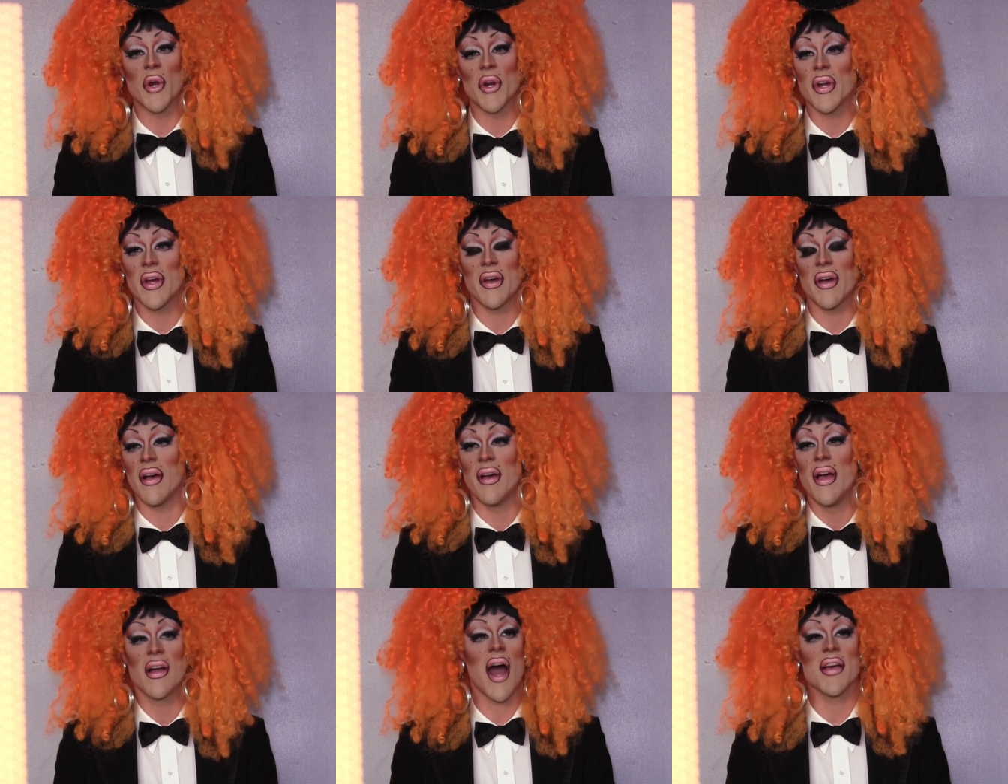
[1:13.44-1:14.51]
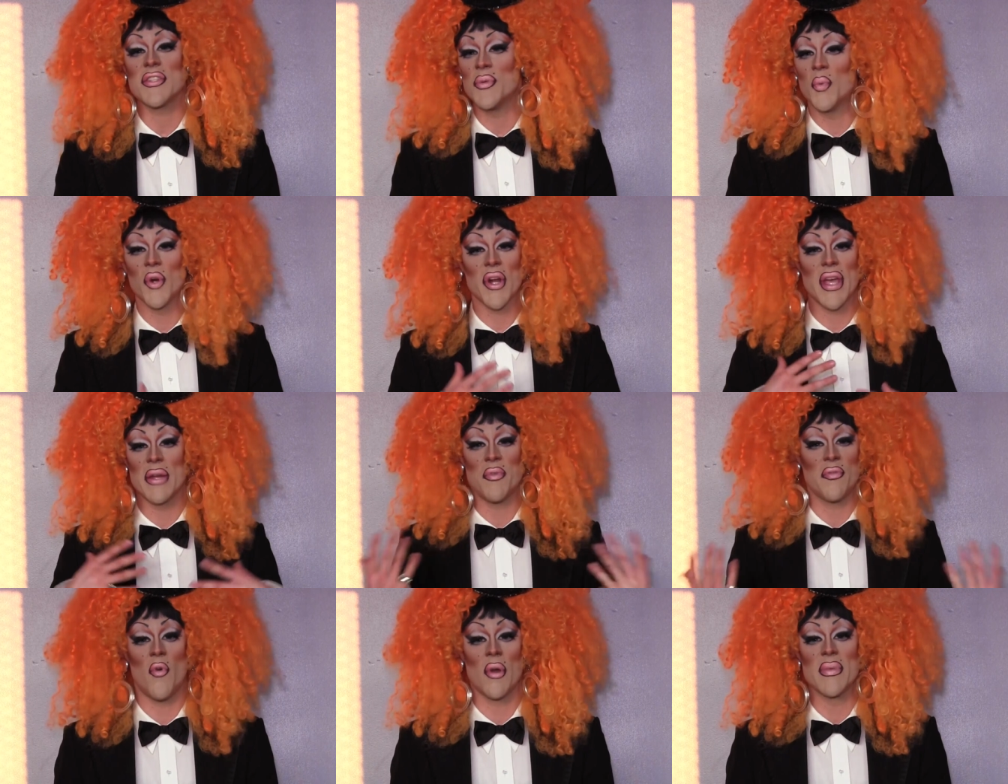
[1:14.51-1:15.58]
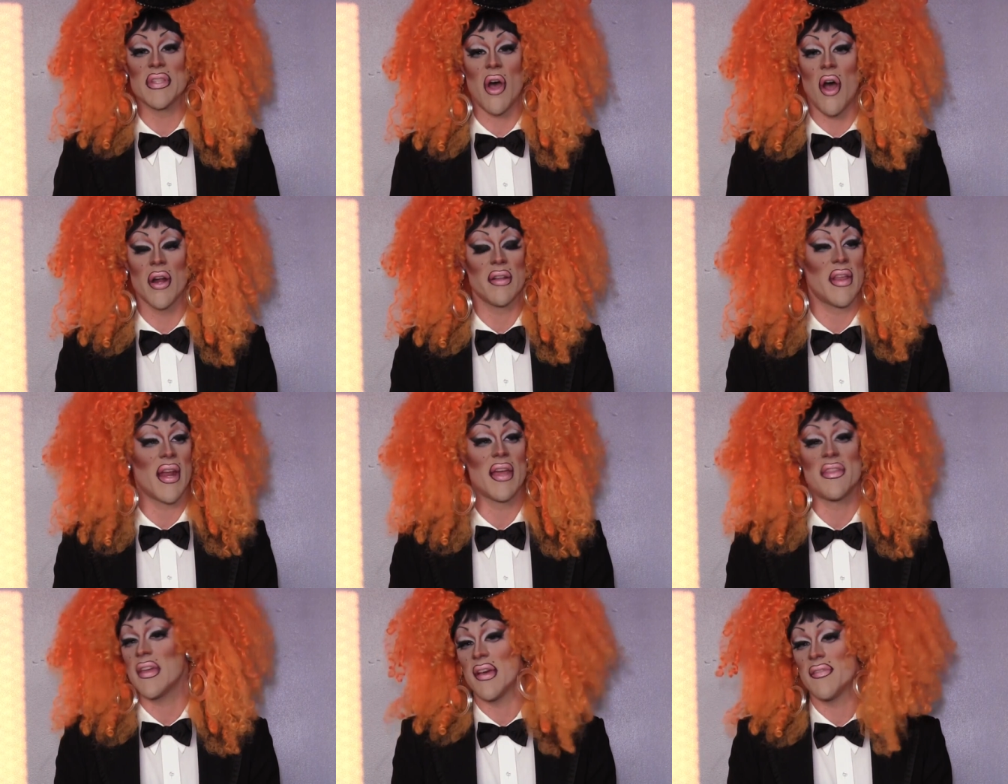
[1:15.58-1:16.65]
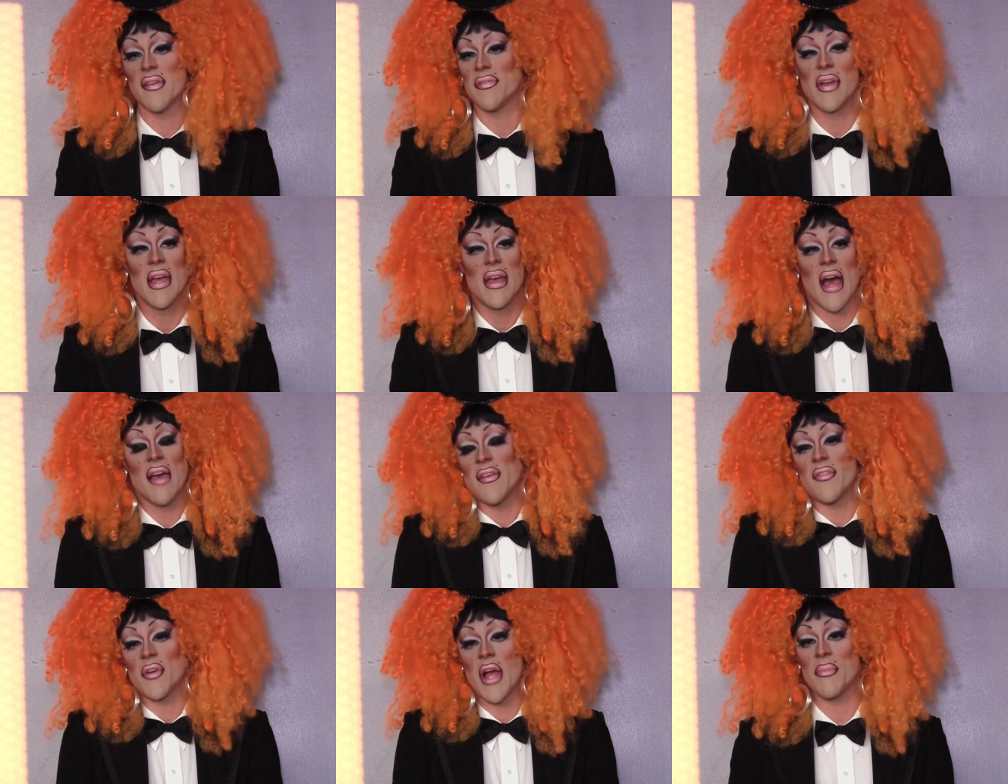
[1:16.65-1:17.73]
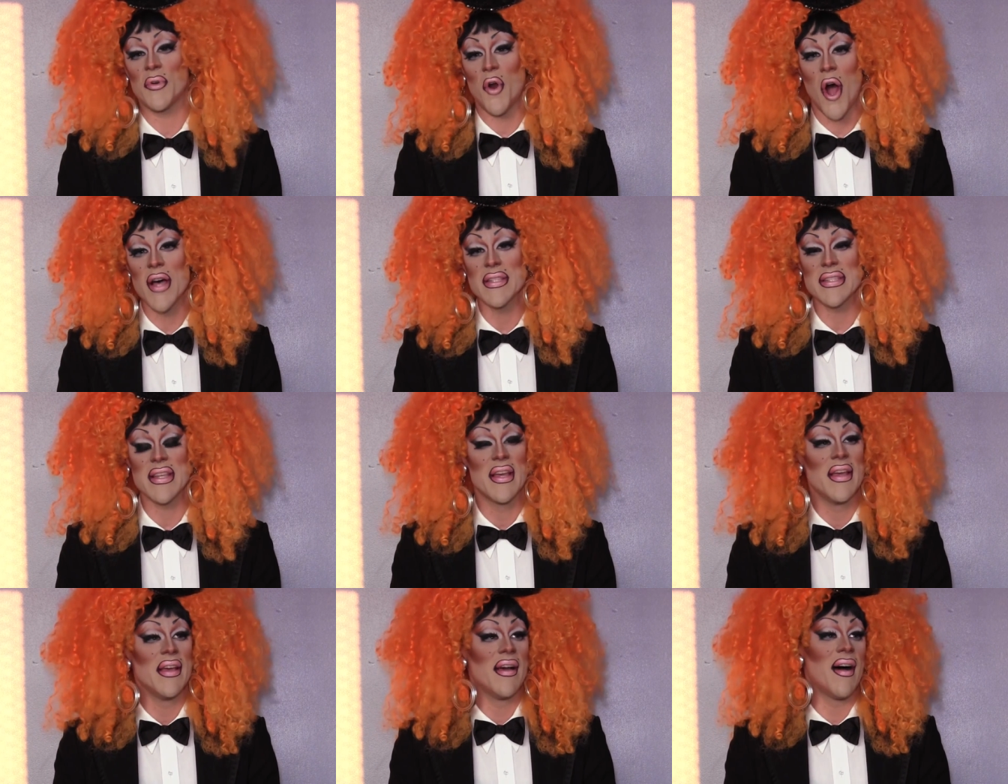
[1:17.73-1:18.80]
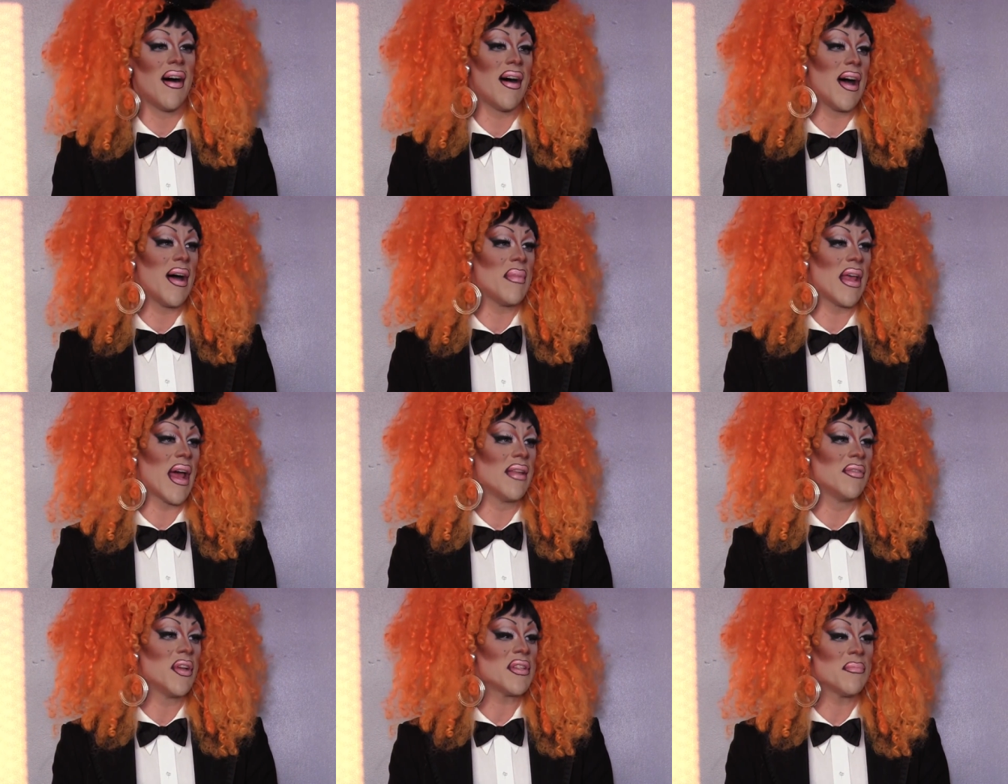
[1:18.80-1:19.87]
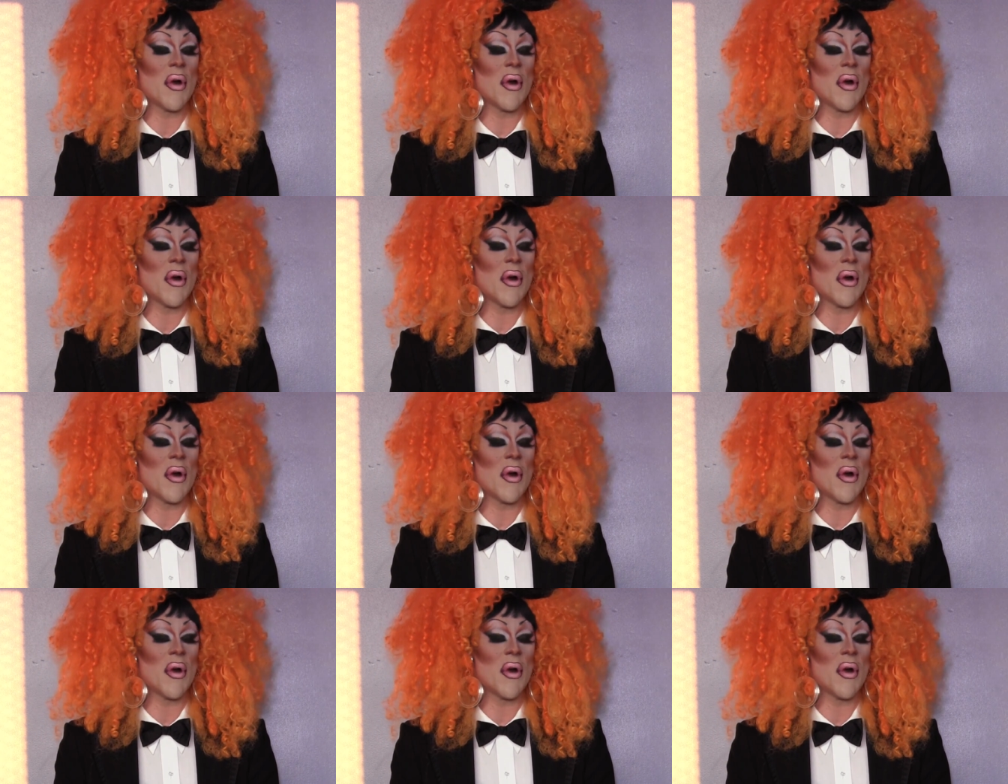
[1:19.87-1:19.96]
work, costume work and performance art that I think I've ever come across. And I look to